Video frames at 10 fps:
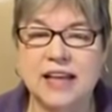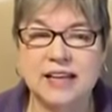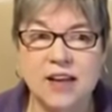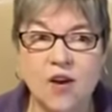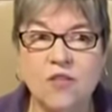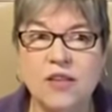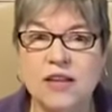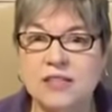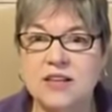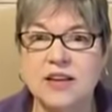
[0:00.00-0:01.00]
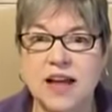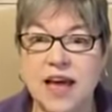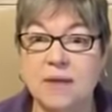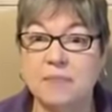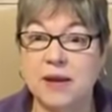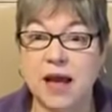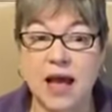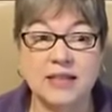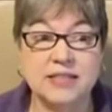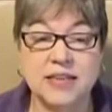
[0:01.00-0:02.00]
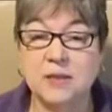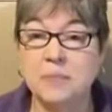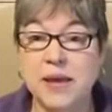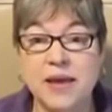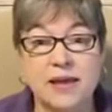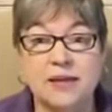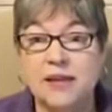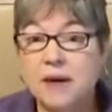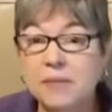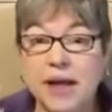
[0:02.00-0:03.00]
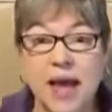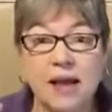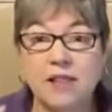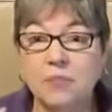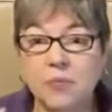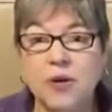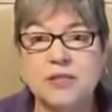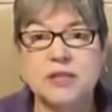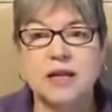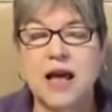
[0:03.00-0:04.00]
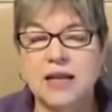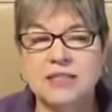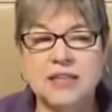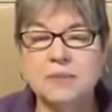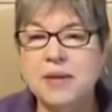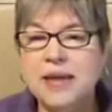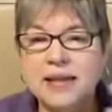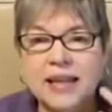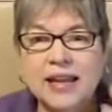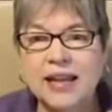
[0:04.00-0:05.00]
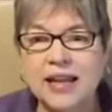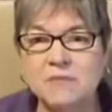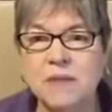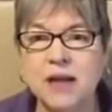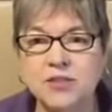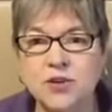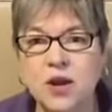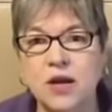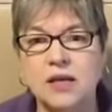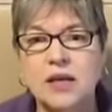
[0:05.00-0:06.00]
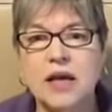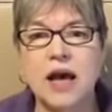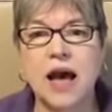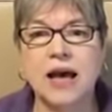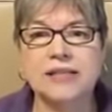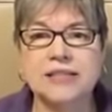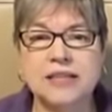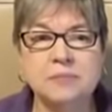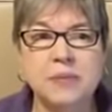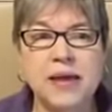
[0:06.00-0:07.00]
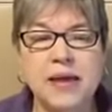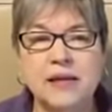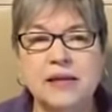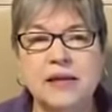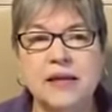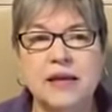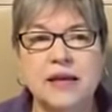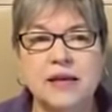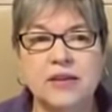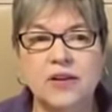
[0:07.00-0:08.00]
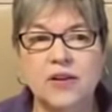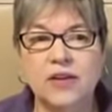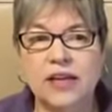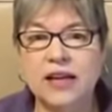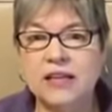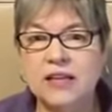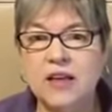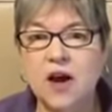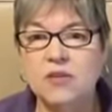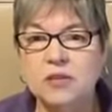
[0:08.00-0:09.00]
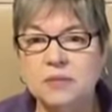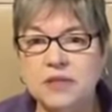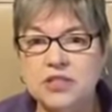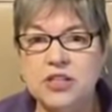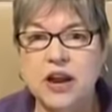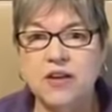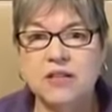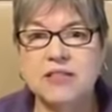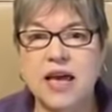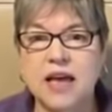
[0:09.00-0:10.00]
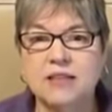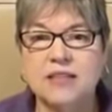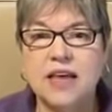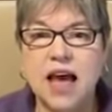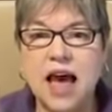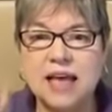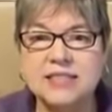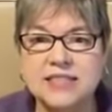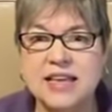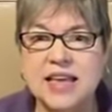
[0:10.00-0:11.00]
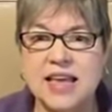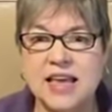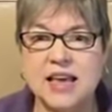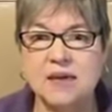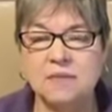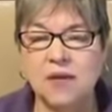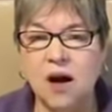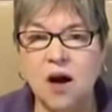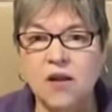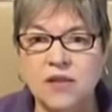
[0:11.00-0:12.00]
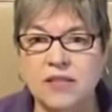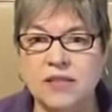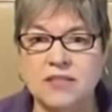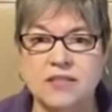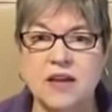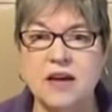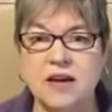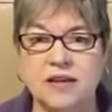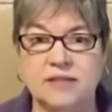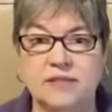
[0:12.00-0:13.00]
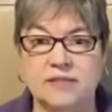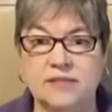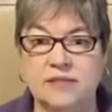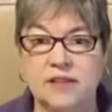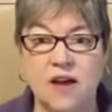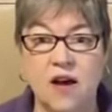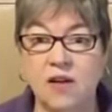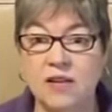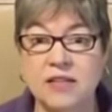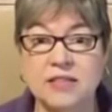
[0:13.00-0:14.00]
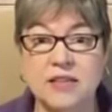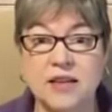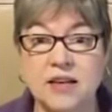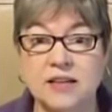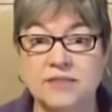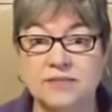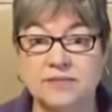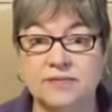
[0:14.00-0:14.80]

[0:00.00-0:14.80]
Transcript: and know that it's going to happen. I see Ben coming out of the prison. I see Ben getting in my truck. I see Ben, getting to go to Miss Sharon's house. I see him, all of this done. All of this done.